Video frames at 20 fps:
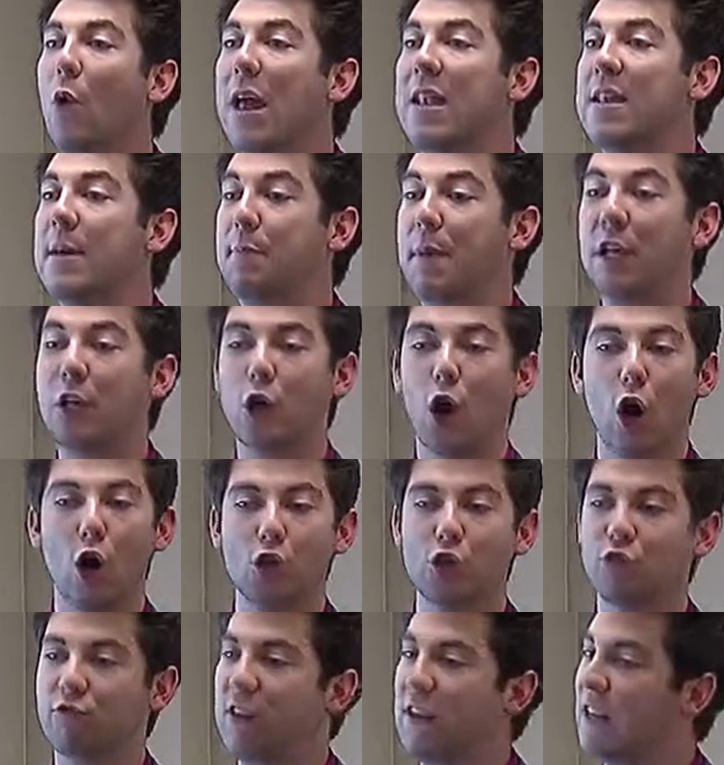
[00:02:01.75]
end up
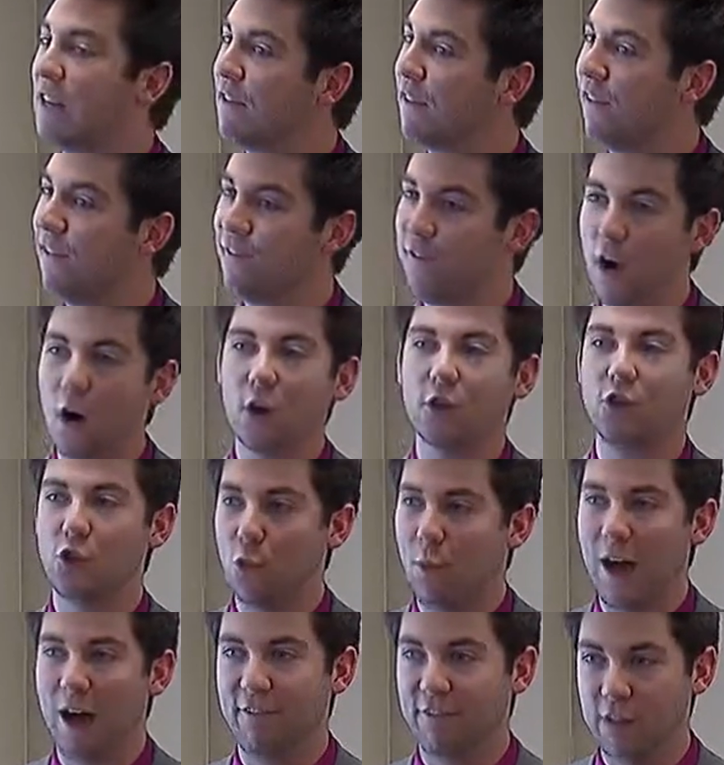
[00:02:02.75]
incarcerated far
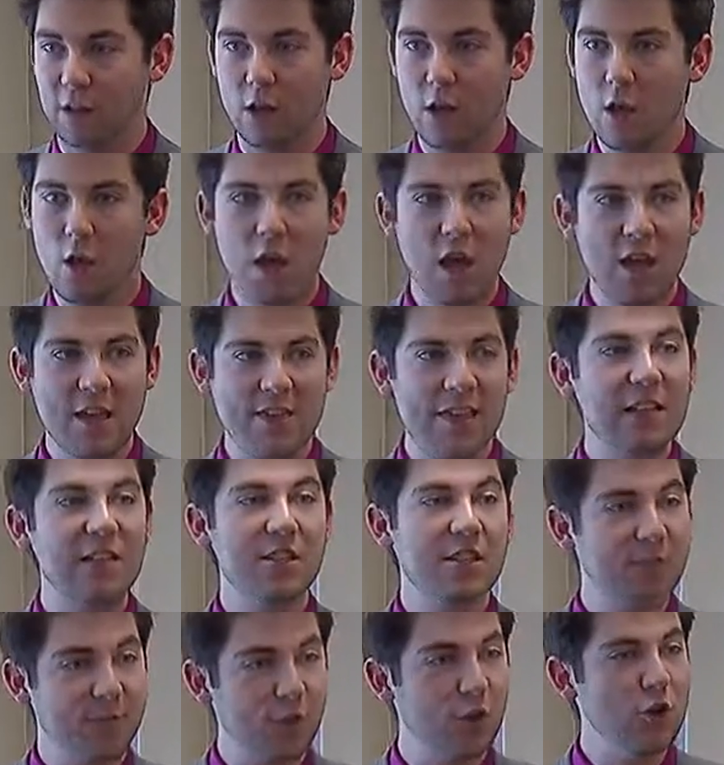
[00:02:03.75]
too often. That's
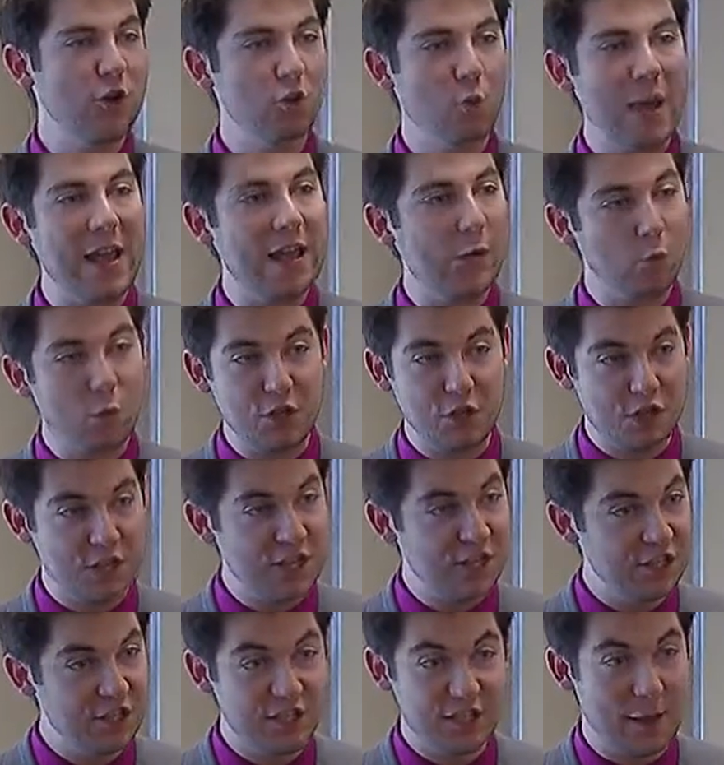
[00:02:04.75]
the first way in which
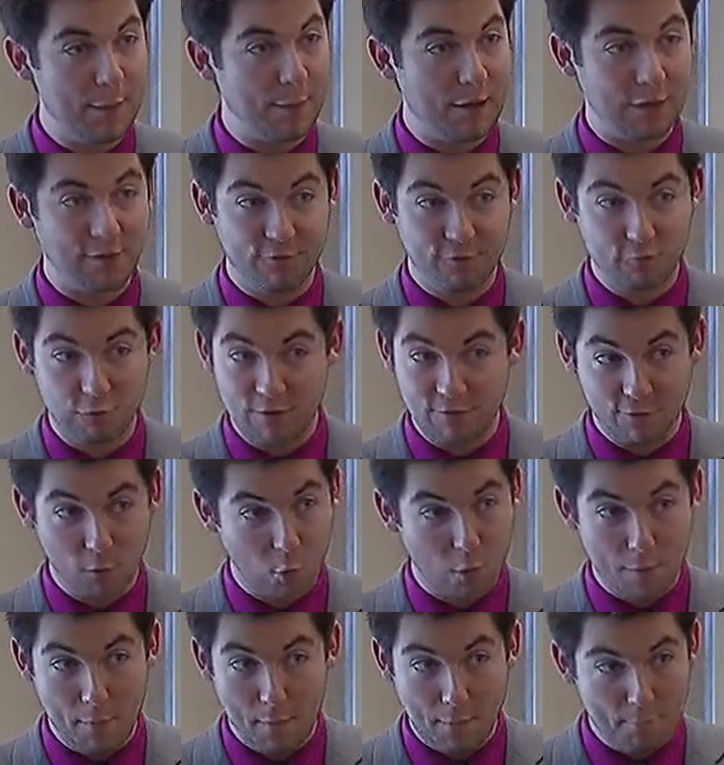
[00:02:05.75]
this systemic
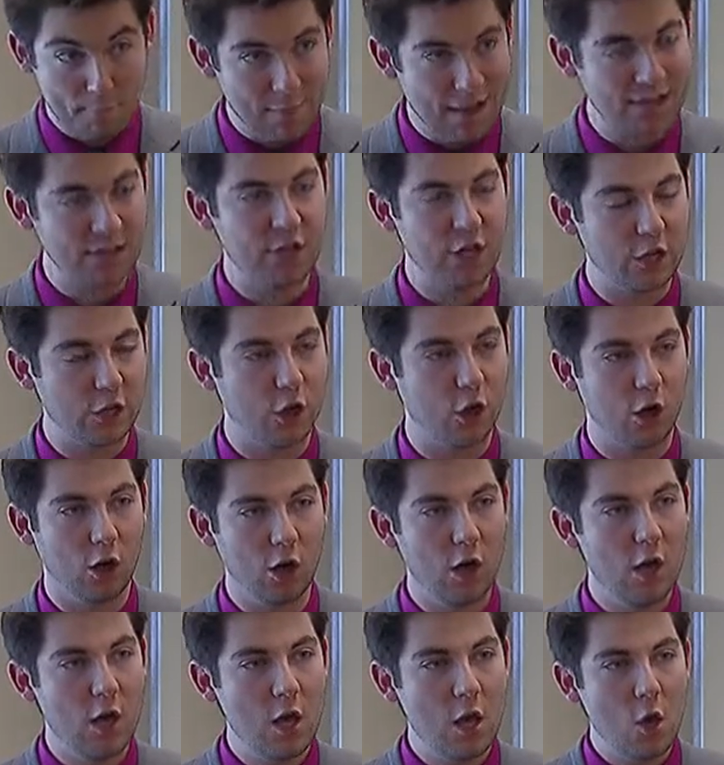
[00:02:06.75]
reform must occur.